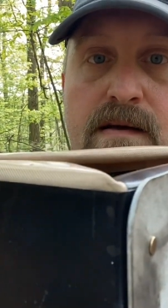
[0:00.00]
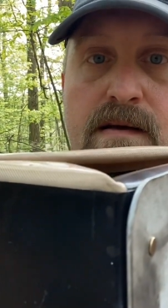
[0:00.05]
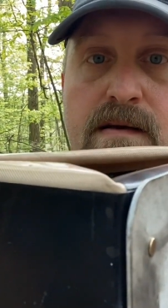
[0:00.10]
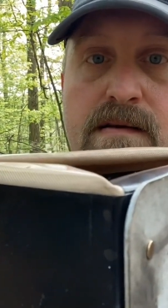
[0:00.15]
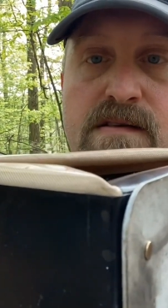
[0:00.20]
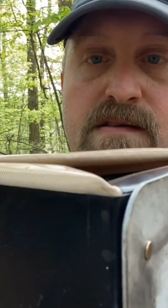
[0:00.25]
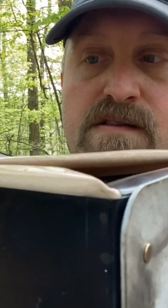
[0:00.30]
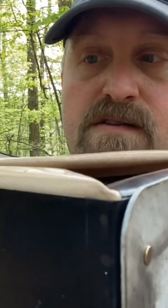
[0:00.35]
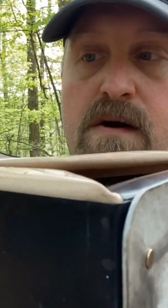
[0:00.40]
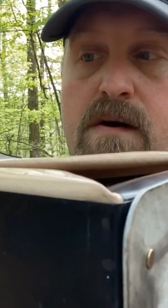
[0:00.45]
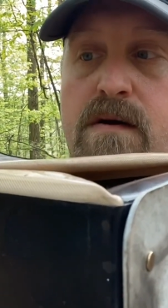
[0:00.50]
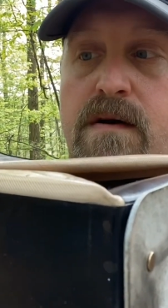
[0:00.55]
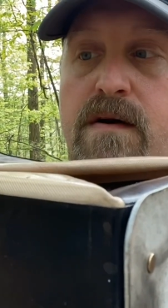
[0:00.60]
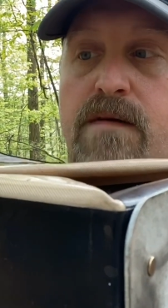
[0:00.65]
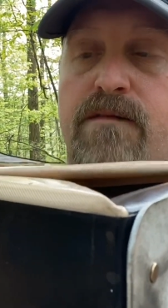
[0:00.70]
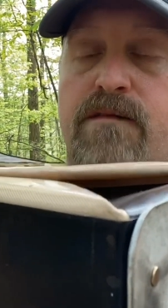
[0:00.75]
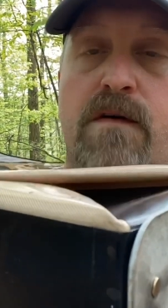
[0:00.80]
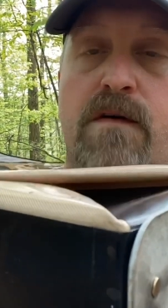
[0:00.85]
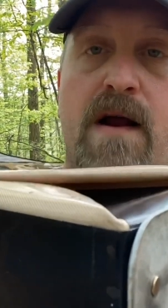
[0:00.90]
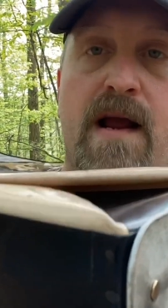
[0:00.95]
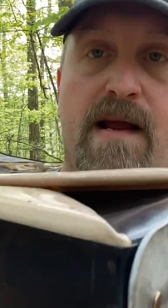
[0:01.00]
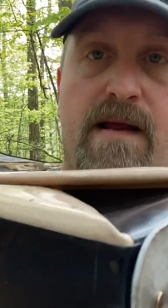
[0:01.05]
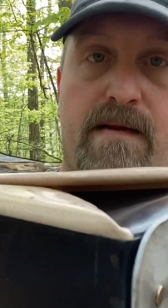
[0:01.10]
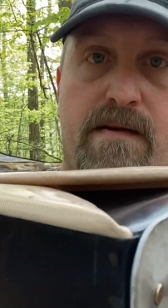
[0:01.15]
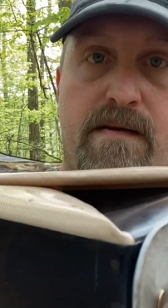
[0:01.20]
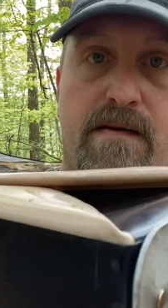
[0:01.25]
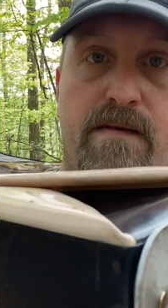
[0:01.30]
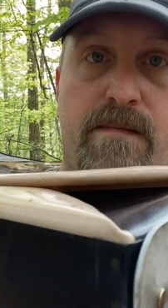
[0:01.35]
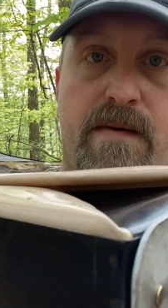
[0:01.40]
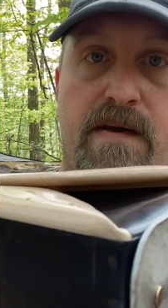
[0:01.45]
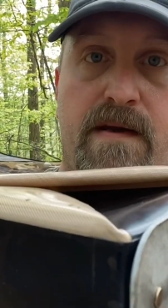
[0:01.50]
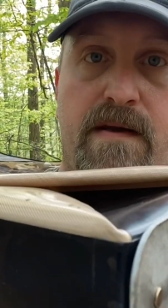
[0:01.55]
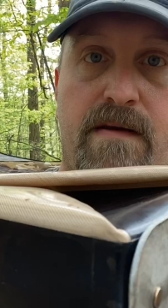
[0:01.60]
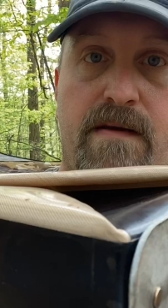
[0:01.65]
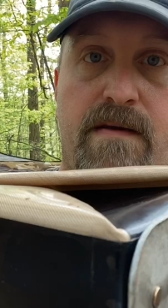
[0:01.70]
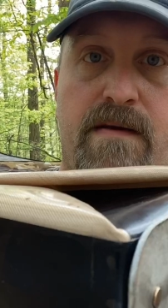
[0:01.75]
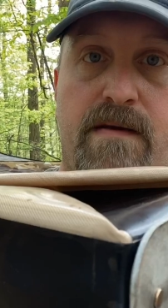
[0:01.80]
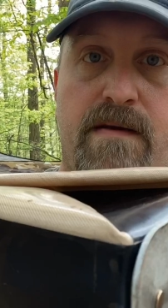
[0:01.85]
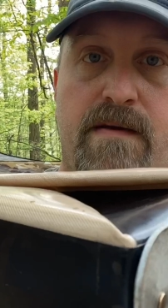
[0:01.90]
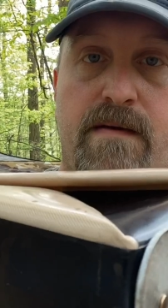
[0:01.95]
starting to fray a little bit.
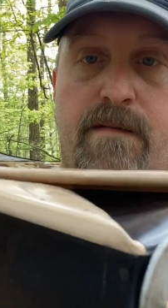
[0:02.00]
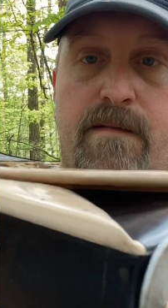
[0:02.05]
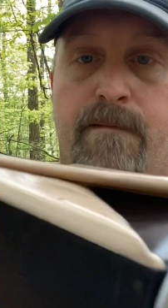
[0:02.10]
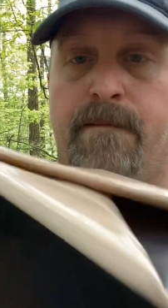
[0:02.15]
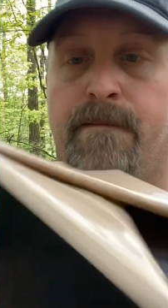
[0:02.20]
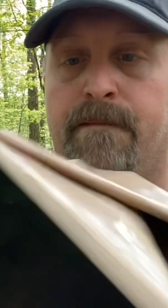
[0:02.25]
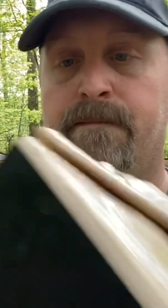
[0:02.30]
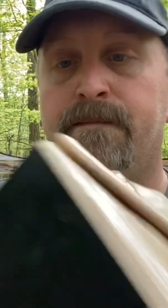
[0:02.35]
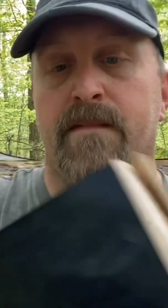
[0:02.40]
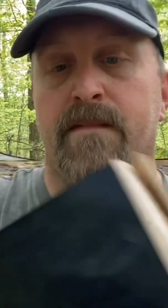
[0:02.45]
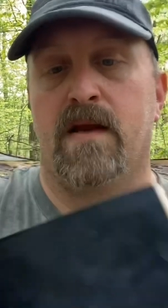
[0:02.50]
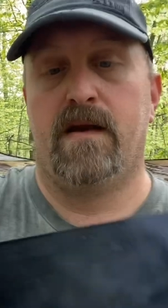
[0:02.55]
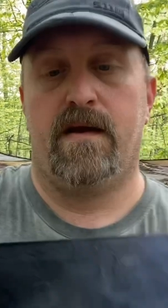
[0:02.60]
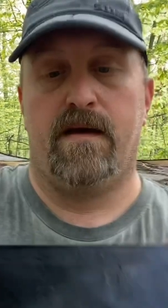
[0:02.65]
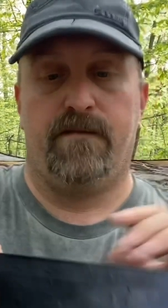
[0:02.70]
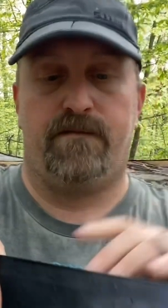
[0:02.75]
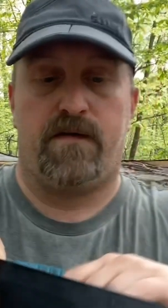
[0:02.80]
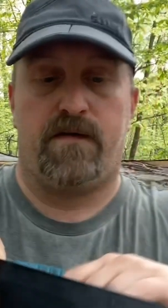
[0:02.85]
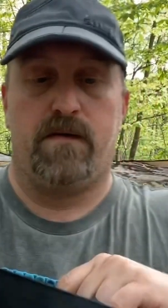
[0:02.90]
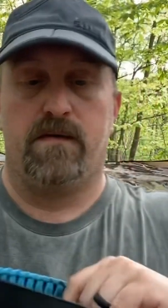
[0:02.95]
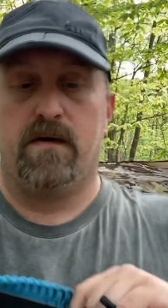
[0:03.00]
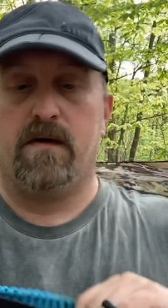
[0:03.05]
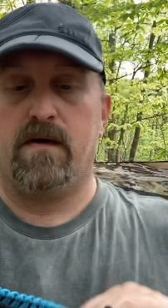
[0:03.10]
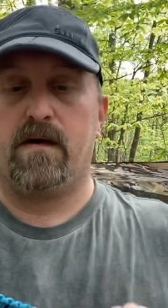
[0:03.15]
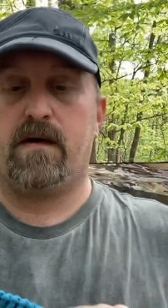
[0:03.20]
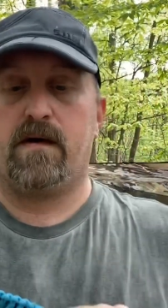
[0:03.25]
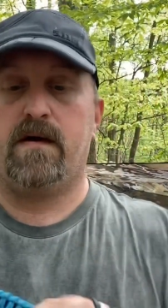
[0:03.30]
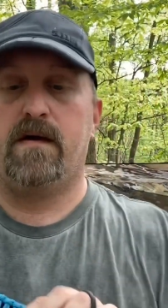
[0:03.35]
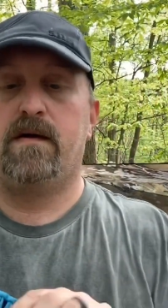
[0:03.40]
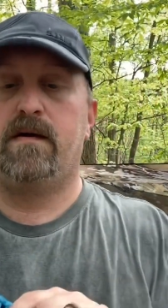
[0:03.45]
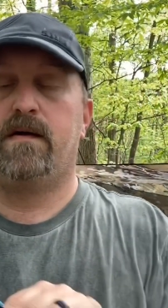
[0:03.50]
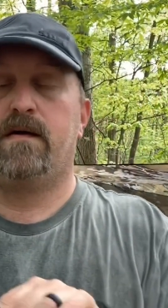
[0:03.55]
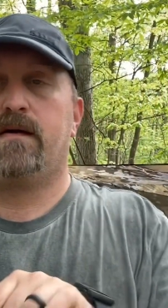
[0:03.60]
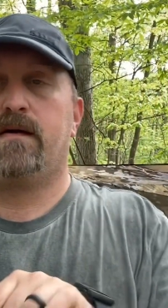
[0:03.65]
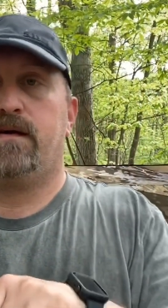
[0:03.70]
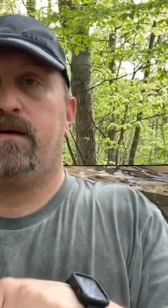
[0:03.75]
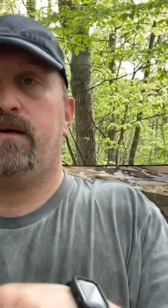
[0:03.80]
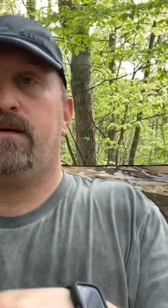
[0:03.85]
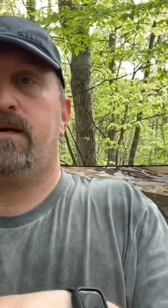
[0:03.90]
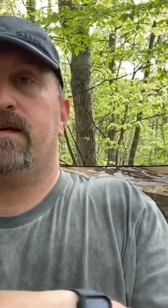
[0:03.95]
If you look,
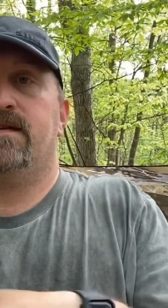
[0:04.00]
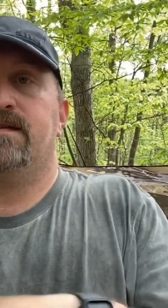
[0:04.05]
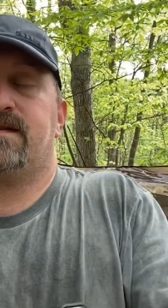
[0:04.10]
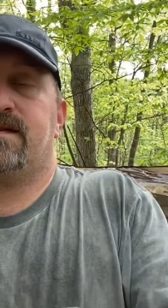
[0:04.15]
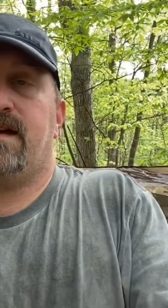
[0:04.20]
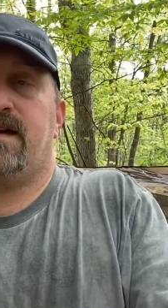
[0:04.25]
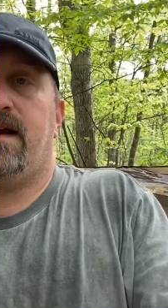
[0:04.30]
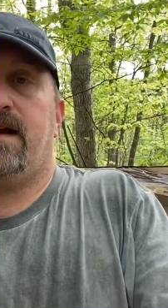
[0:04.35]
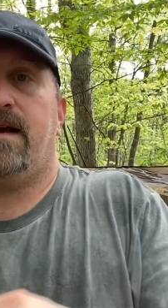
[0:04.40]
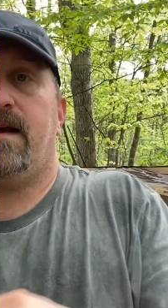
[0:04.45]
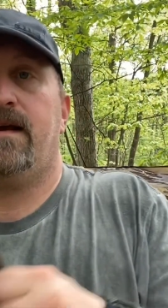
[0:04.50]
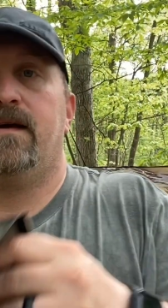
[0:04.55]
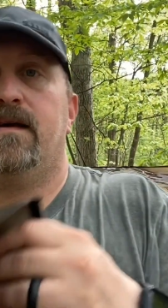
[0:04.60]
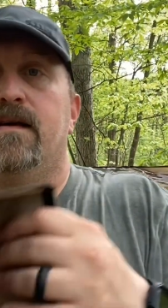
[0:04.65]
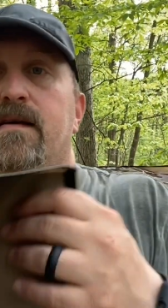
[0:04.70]
you can see